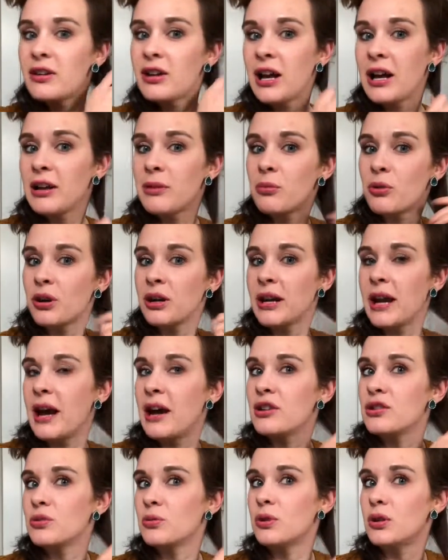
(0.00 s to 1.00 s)
kind of more
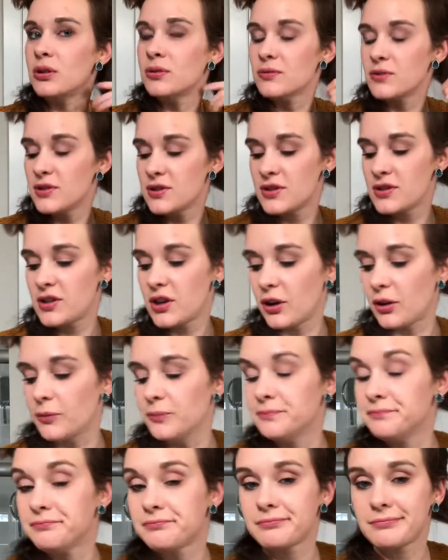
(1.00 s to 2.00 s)
casual. So